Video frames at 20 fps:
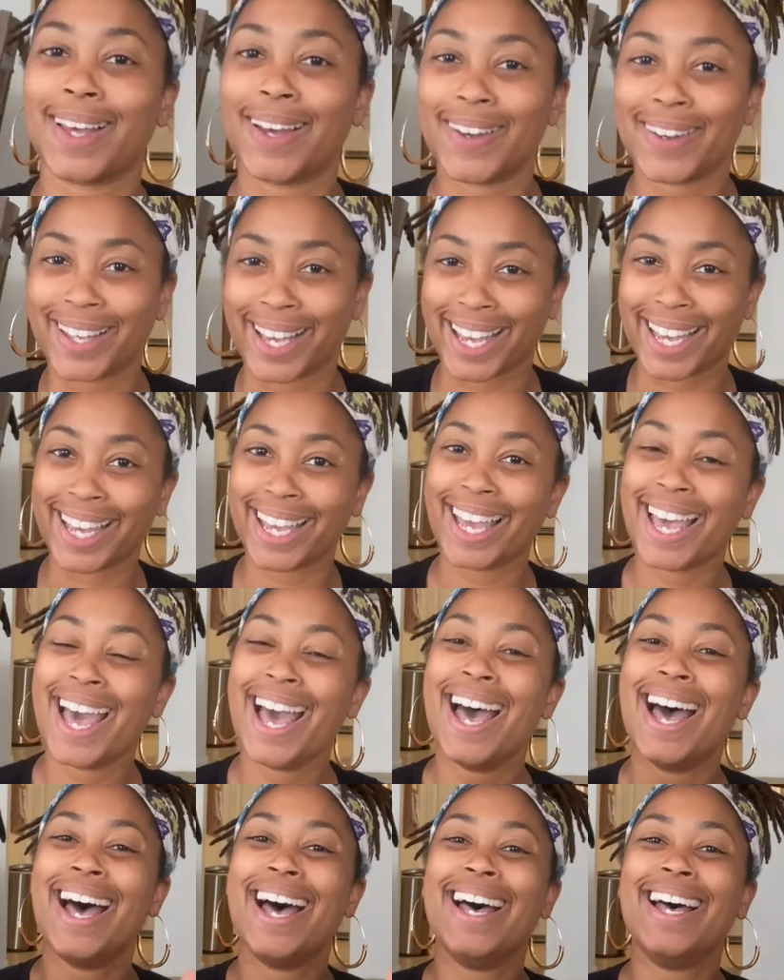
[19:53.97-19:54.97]
Okay.
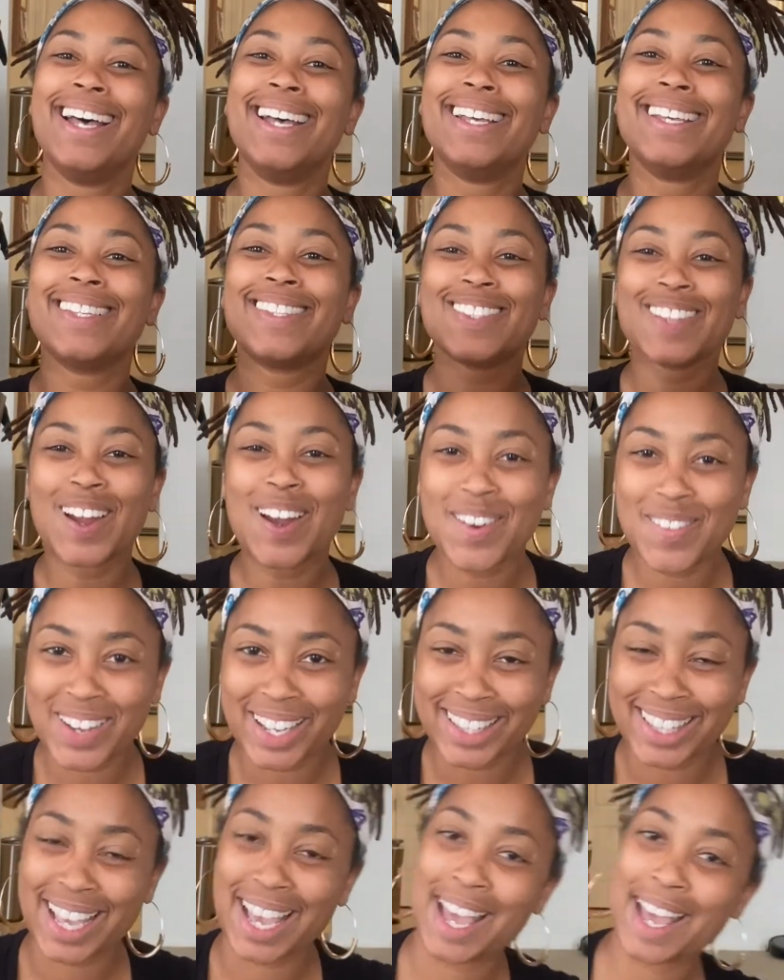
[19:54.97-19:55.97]
Sorry
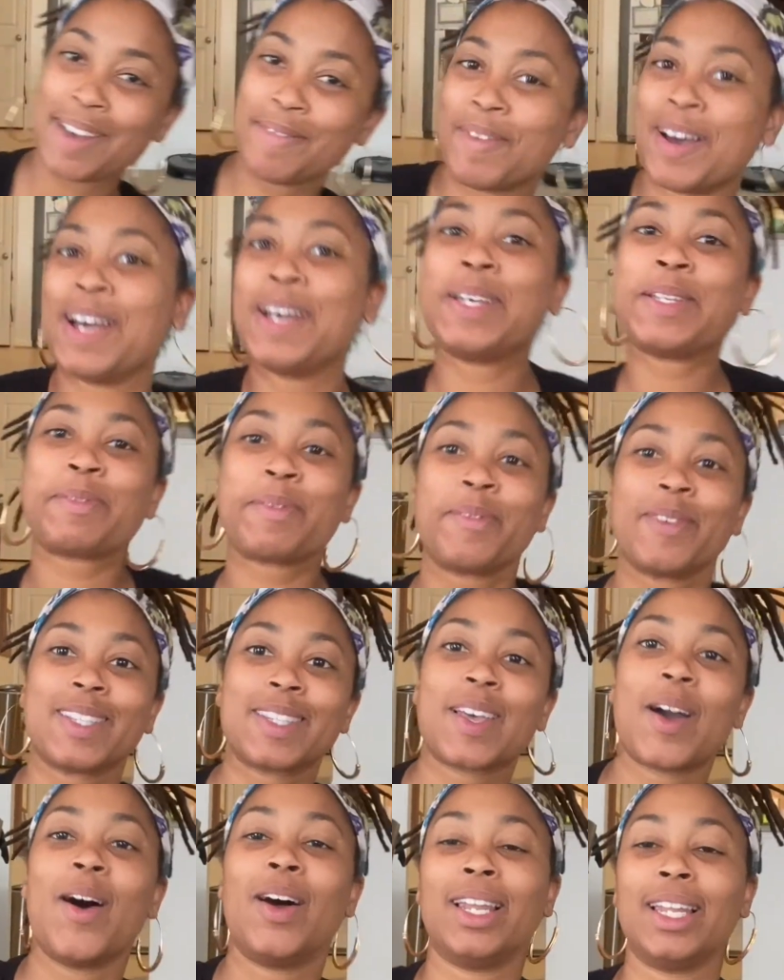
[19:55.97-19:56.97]
about that. My husband was
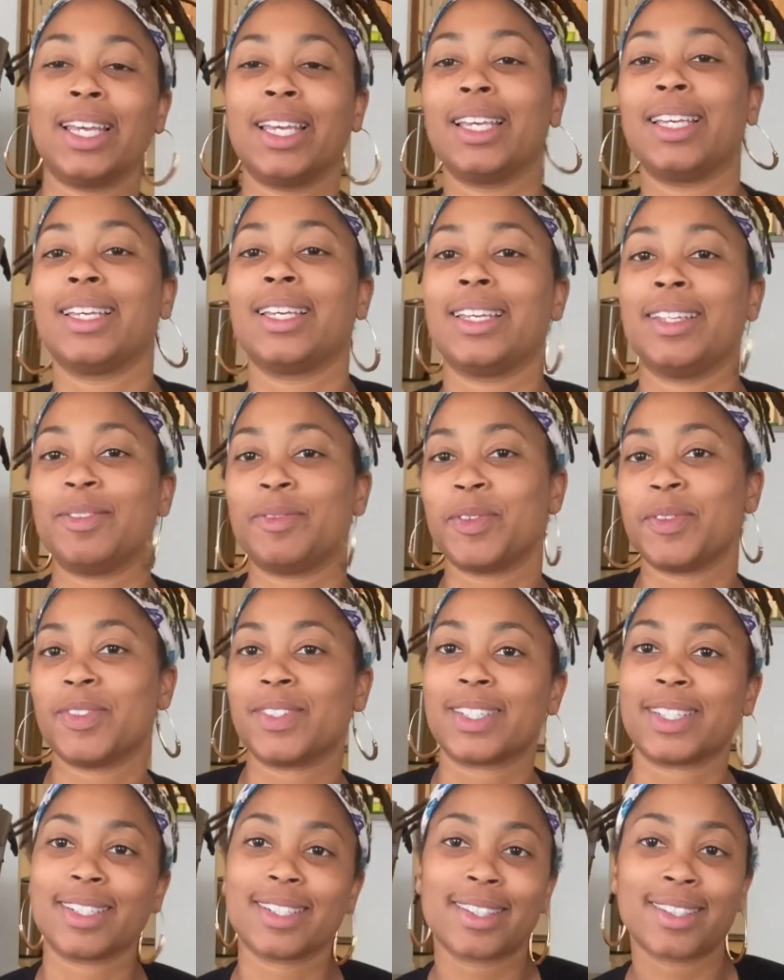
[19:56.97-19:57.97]
calling and we was
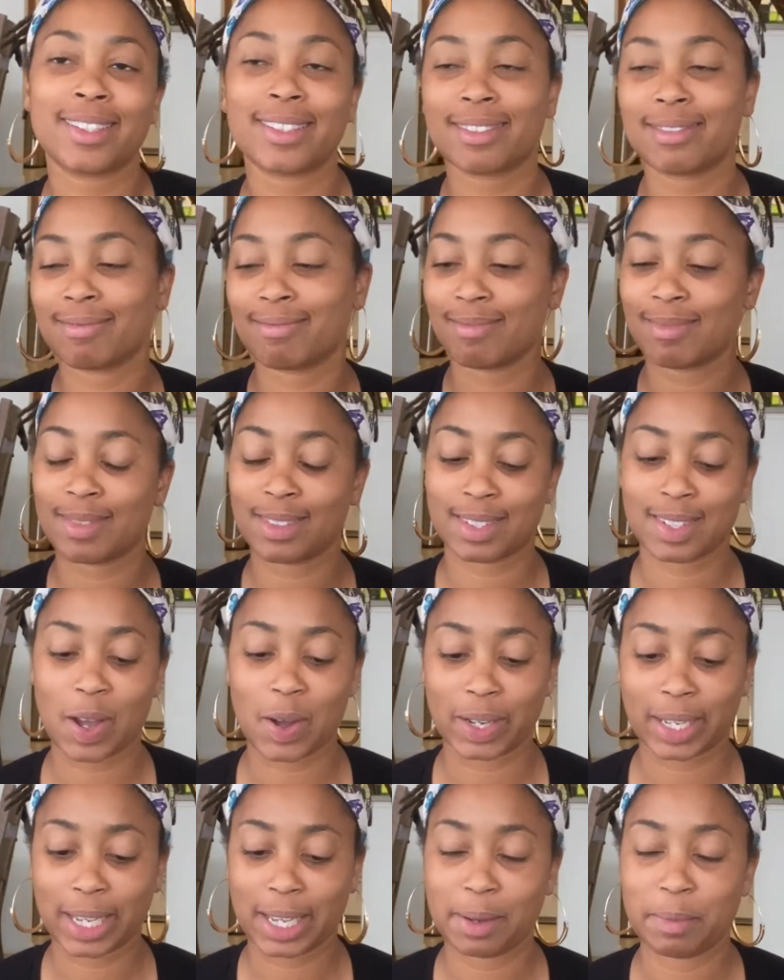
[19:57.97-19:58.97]
just
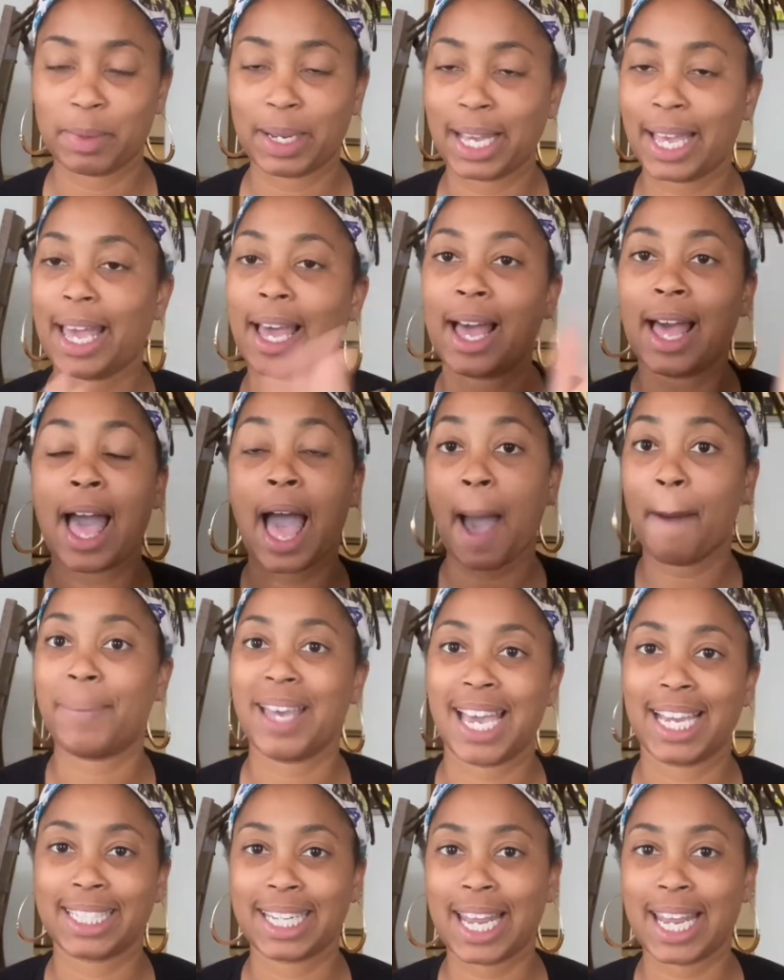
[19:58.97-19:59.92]
talking, but I'm back